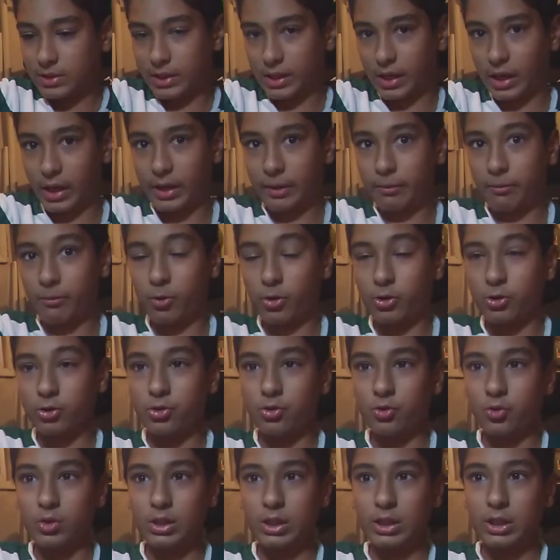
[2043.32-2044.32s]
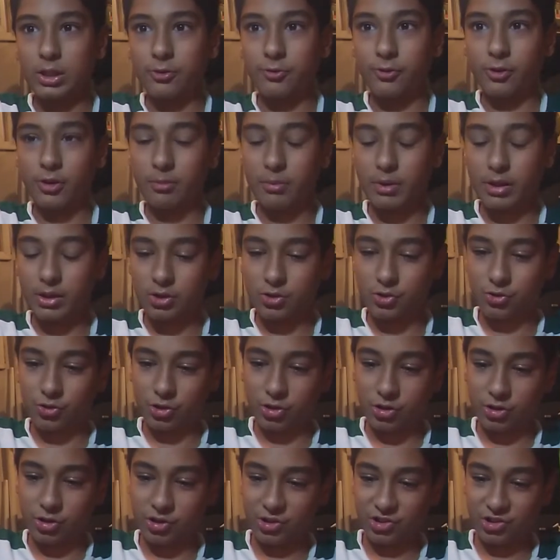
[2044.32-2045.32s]
And I am going to clarify my
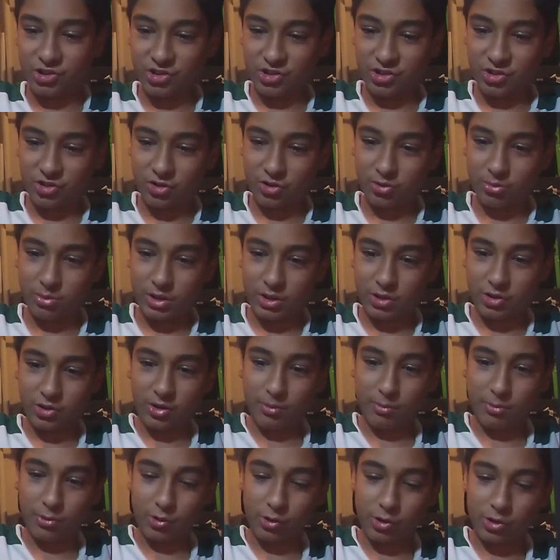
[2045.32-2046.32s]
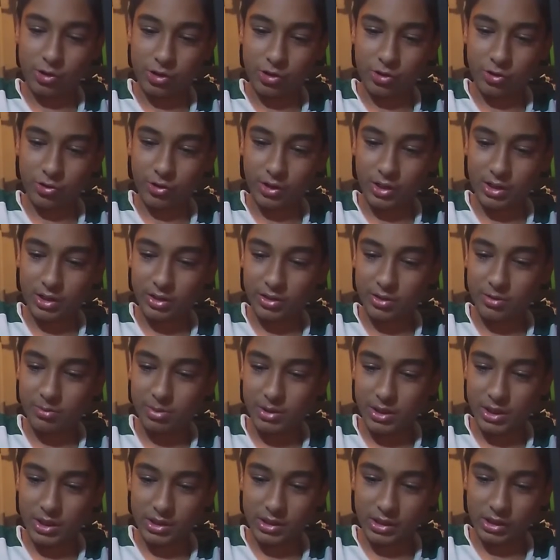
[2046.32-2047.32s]
instructions to make sure I'm doing this correctly
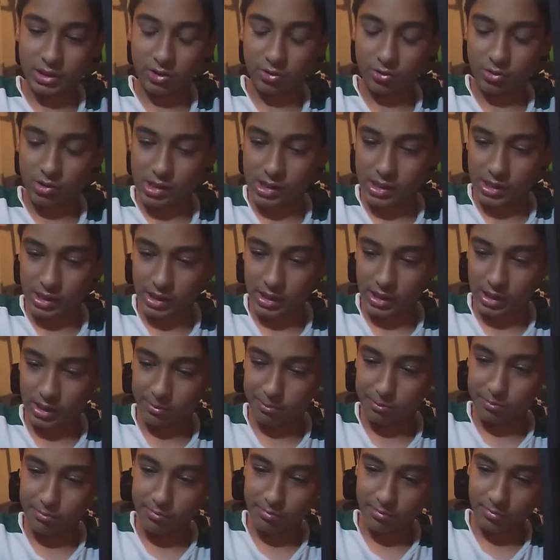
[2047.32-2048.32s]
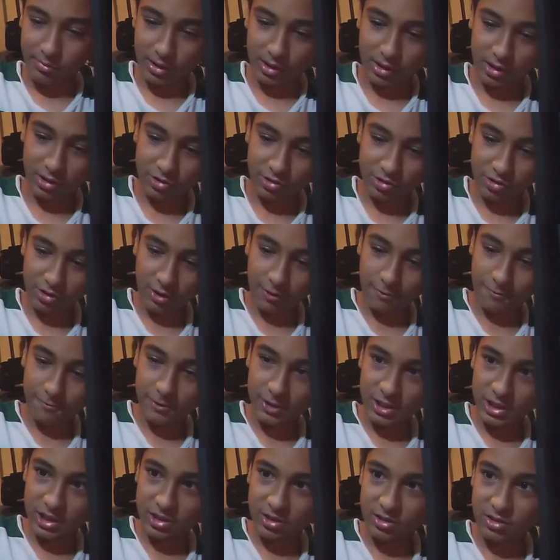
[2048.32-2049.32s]
because I don't think I am, and it's not
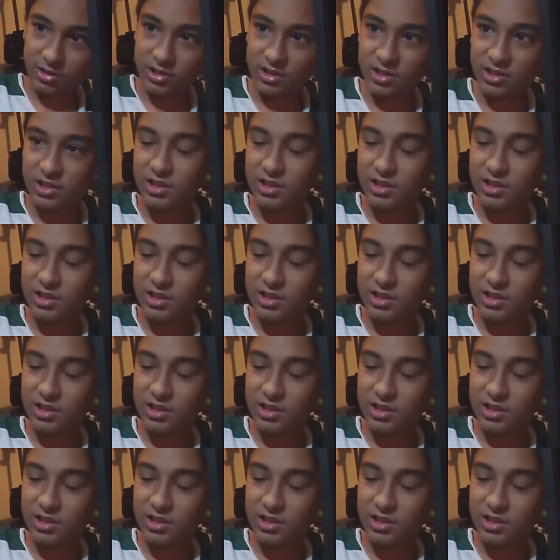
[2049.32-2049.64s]
fitting.